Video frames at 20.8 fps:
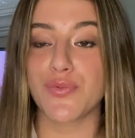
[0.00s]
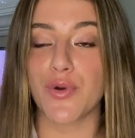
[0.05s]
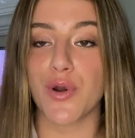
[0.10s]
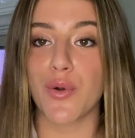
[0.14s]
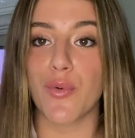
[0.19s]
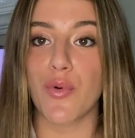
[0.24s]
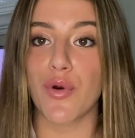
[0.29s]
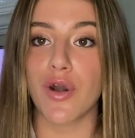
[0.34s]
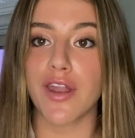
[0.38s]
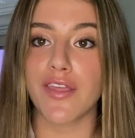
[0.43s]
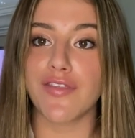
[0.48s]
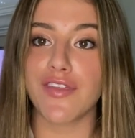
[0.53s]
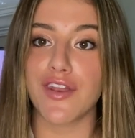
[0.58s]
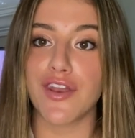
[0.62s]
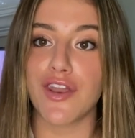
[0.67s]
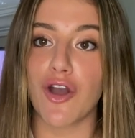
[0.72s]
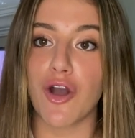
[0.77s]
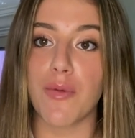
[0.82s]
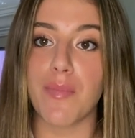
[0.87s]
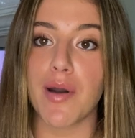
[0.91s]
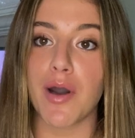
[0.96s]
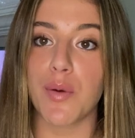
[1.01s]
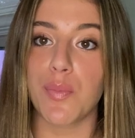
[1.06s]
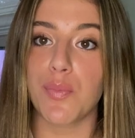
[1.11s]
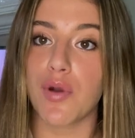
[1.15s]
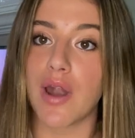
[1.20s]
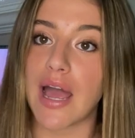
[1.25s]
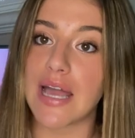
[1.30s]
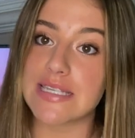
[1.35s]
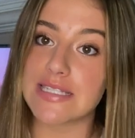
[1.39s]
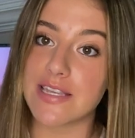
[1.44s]
were awarded the Nobel
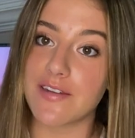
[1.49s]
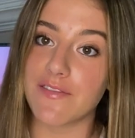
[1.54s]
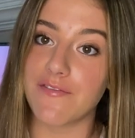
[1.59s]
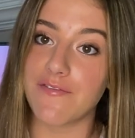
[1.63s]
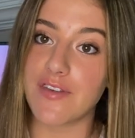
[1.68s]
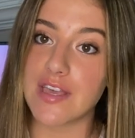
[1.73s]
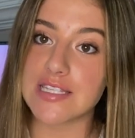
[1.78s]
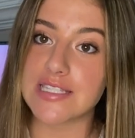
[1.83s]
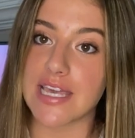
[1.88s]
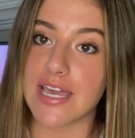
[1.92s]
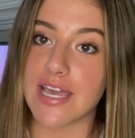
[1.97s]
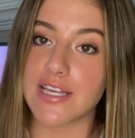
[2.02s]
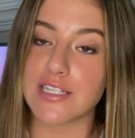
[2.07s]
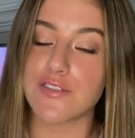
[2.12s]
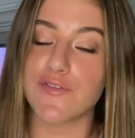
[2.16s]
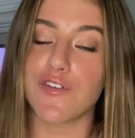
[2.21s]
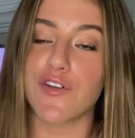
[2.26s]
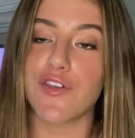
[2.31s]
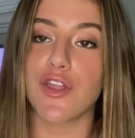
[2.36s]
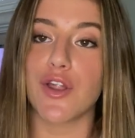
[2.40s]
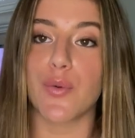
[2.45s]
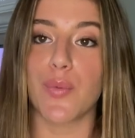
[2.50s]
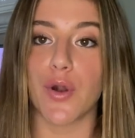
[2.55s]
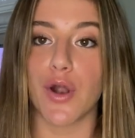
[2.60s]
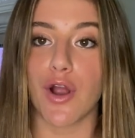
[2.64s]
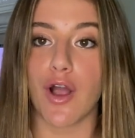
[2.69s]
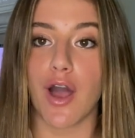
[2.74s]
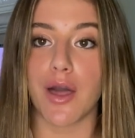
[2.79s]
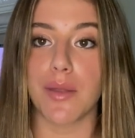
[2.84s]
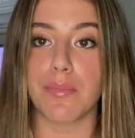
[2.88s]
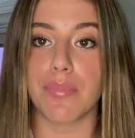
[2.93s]
Prize in Physics for their
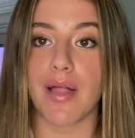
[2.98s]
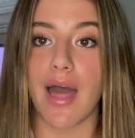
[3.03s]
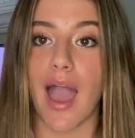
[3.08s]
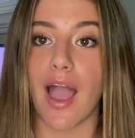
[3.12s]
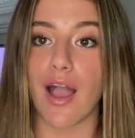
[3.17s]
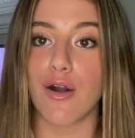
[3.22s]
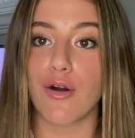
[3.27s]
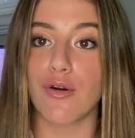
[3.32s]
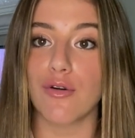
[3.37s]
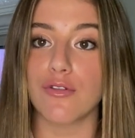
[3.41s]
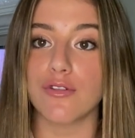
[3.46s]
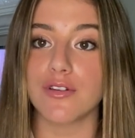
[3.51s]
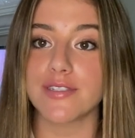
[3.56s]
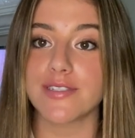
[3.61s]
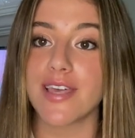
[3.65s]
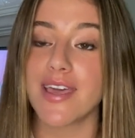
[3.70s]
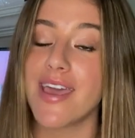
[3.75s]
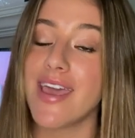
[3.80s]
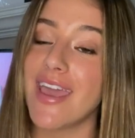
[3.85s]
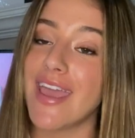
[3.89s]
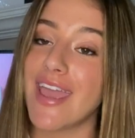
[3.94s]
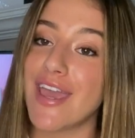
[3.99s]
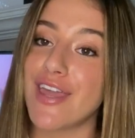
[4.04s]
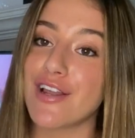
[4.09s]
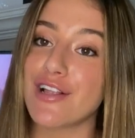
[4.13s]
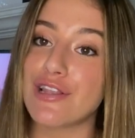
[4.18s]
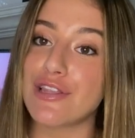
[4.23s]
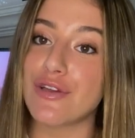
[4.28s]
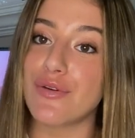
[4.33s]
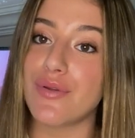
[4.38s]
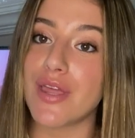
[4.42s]
work on black holes,
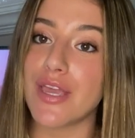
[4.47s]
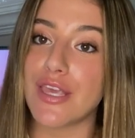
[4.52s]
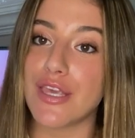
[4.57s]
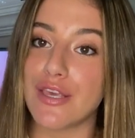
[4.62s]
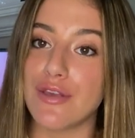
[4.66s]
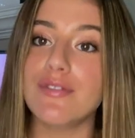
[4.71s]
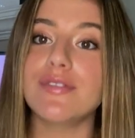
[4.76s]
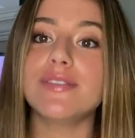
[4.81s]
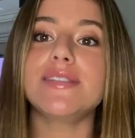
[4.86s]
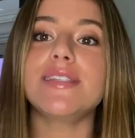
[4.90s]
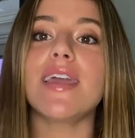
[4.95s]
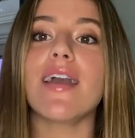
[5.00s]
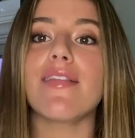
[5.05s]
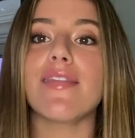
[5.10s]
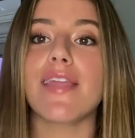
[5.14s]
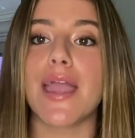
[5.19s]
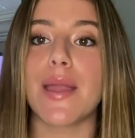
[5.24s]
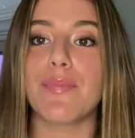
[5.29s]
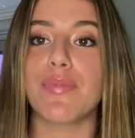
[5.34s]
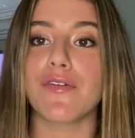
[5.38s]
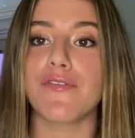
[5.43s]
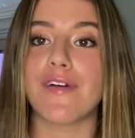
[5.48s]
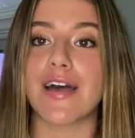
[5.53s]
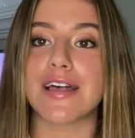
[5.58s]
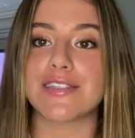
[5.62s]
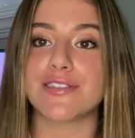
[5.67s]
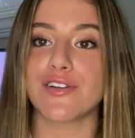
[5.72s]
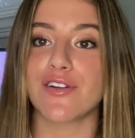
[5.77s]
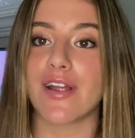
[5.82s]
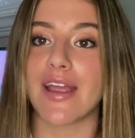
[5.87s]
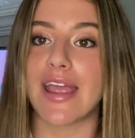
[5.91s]
including UCLA
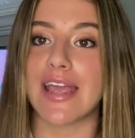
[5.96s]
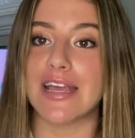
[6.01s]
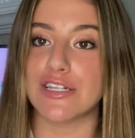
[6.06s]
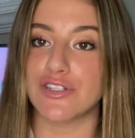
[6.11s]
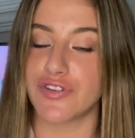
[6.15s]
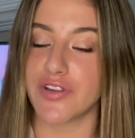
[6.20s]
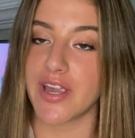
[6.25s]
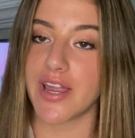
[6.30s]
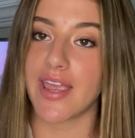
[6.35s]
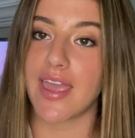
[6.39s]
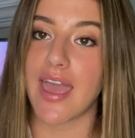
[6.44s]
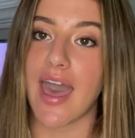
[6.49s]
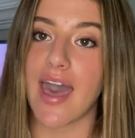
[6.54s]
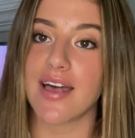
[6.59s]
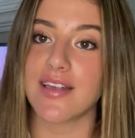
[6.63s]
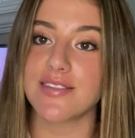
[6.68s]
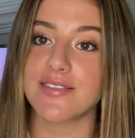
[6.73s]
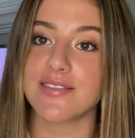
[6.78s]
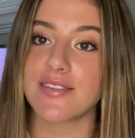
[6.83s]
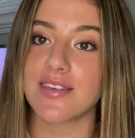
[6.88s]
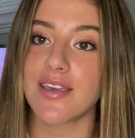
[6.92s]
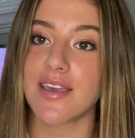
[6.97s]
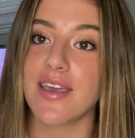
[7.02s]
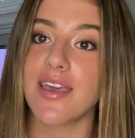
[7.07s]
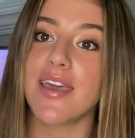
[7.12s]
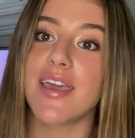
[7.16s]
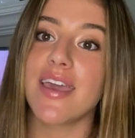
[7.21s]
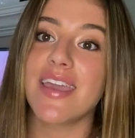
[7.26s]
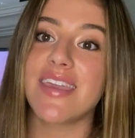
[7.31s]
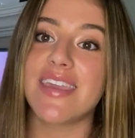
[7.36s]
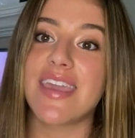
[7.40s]
professor Andrea Ghez.
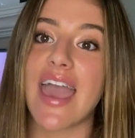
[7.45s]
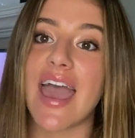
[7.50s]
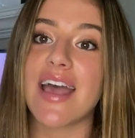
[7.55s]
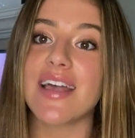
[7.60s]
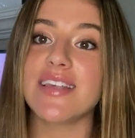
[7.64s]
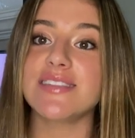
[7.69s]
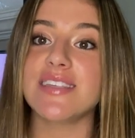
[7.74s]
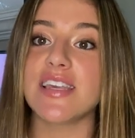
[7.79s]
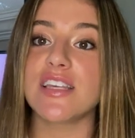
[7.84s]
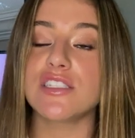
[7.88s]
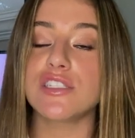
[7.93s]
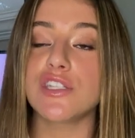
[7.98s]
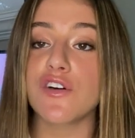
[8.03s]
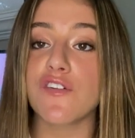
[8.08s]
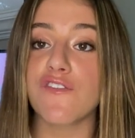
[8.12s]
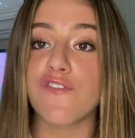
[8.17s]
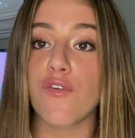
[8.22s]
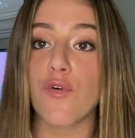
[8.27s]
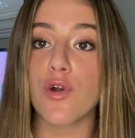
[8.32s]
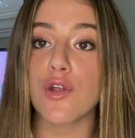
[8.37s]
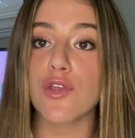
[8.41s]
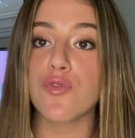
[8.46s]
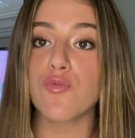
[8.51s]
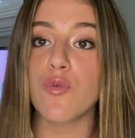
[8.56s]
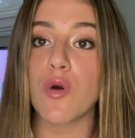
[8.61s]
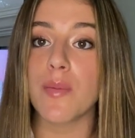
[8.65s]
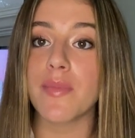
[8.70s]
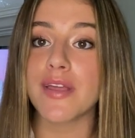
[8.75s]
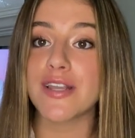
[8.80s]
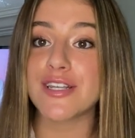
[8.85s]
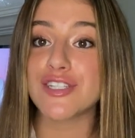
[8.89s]
Ghez is the fourth
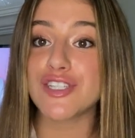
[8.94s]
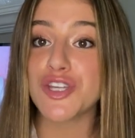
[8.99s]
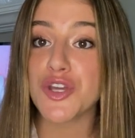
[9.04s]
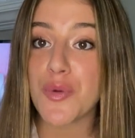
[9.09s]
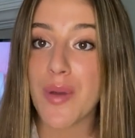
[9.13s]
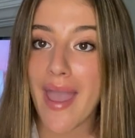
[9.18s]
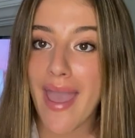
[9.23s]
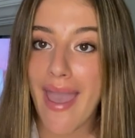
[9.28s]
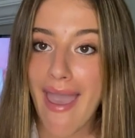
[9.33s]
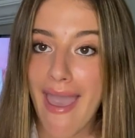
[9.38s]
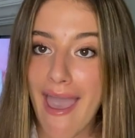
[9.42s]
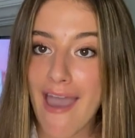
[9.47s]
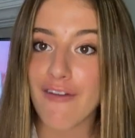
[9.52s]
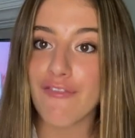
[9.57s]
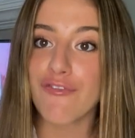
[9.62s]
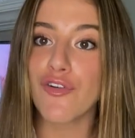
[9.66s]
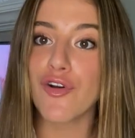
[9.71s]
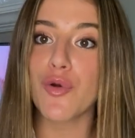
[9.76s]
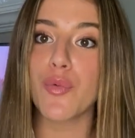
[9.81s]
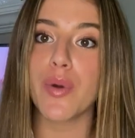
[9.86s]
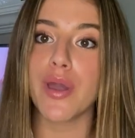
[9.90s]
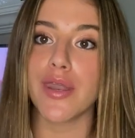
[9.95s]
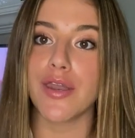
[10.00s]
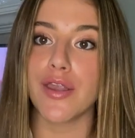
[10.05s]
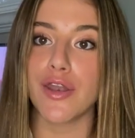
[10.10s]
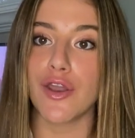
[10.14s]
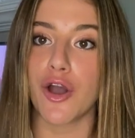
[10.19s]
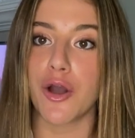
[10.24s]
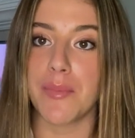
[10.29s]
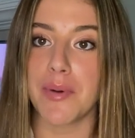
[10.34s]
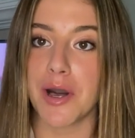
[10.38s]
woman to ever win a
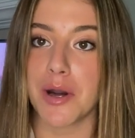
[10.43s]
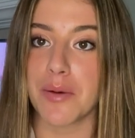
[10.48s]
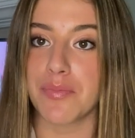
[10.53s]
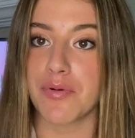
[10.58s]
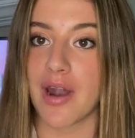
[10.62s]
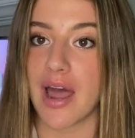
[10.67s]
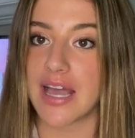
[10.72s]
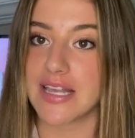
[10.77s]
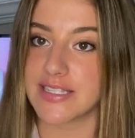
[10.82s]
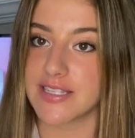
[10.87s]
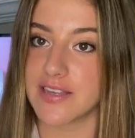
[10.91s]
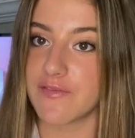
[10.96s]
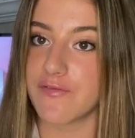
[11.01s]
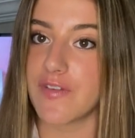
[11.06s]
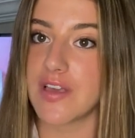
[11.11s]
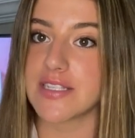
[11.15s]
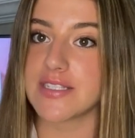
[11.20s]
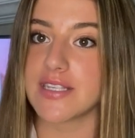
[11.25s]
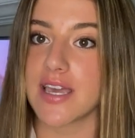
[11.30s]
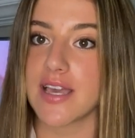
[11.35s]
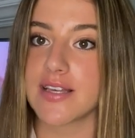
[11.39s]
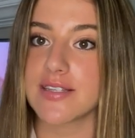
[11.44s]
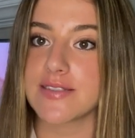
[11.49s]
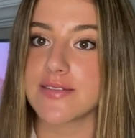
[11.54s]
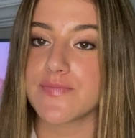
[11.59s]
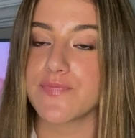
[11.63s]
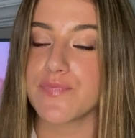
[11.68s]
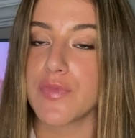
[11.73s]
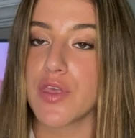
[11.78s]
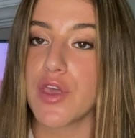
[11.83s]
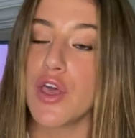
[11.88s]
Nobel Prize in Physics.
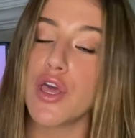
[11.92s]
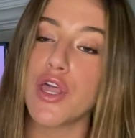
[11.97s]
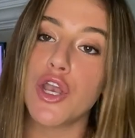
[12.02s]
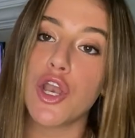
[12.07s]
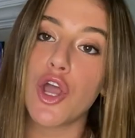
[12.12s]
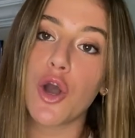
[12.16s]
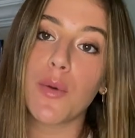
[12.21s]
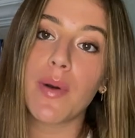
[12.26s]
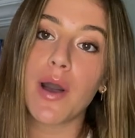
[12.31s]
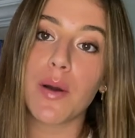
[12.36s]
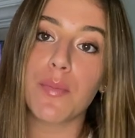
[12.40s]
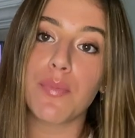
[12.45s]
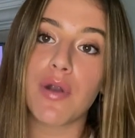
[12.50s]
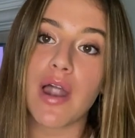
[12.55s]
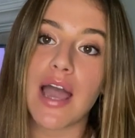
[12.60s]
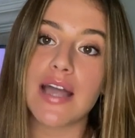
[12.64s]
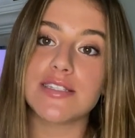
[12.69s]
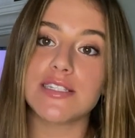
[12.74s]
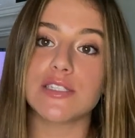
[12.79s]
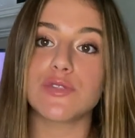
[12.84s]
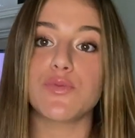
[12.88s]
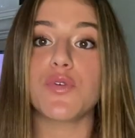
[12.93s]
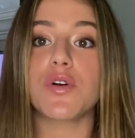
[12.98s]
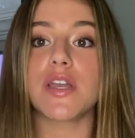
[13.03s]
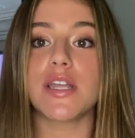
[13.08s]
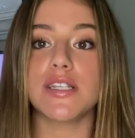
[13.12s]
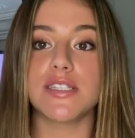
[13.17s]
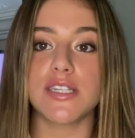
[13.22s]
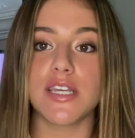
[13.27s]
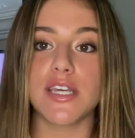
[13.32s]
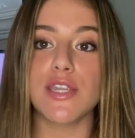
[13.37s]
Nobel Prizes will
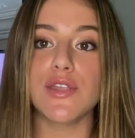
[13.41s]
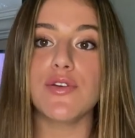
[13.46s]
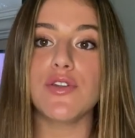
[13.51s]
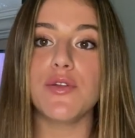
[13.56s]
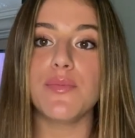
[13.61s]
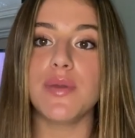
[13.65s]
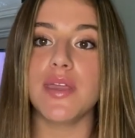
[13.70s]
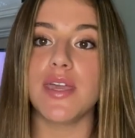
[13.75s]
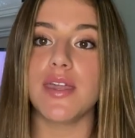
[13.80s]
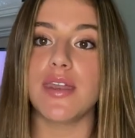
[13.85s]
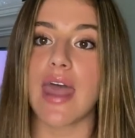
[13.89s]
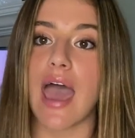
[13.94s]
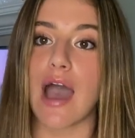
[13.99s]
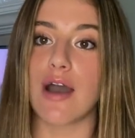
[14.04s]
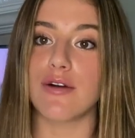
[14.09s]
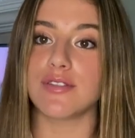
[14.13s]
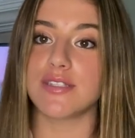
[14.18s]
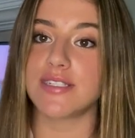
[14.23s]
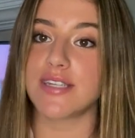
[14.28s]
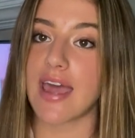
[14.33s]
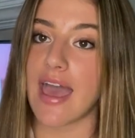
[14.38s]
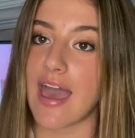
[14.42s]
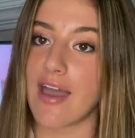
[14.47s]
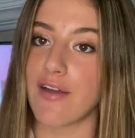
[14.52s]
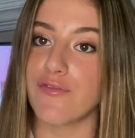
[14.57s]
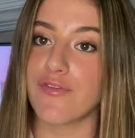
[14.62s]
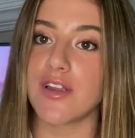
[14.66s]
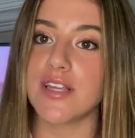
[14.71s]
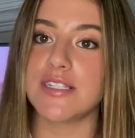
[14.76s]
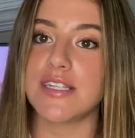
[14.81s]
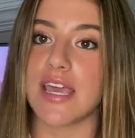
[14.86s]
continue to be announced
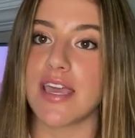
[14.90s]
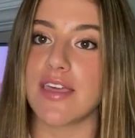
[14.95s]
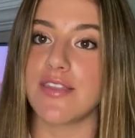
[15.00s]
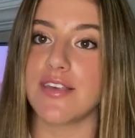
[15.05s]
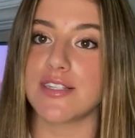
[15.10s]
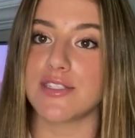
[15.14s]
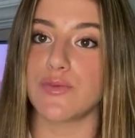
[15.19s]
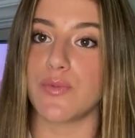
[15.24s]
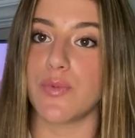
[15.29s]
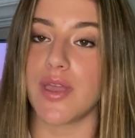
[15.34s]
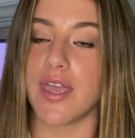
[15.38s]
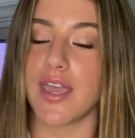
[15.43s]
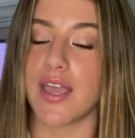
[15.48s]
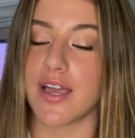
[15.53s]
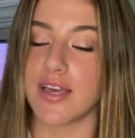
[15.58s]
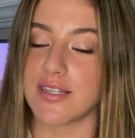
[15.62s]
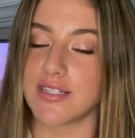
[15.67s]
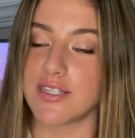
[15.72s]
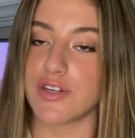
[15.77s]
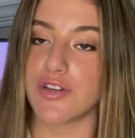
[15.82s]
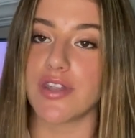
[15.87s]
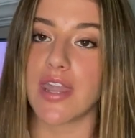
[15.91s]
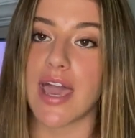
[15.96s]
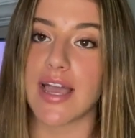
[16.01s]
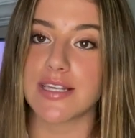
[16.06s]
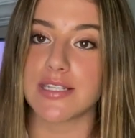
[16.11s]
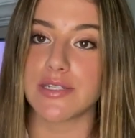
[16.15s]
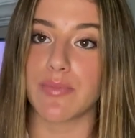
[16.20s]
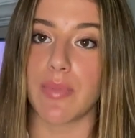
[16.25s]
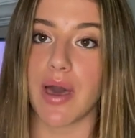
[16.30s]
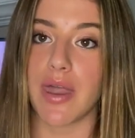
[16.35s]
every day this week until
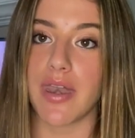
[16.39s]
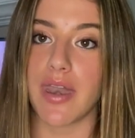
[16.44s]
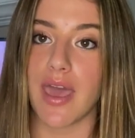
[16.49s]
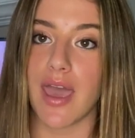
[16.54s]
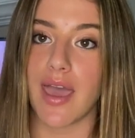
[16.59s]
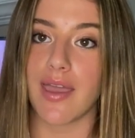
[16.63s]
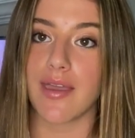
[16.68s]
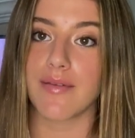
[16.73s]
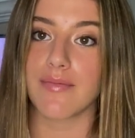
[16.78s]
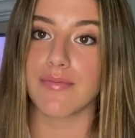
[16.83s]
next Monday.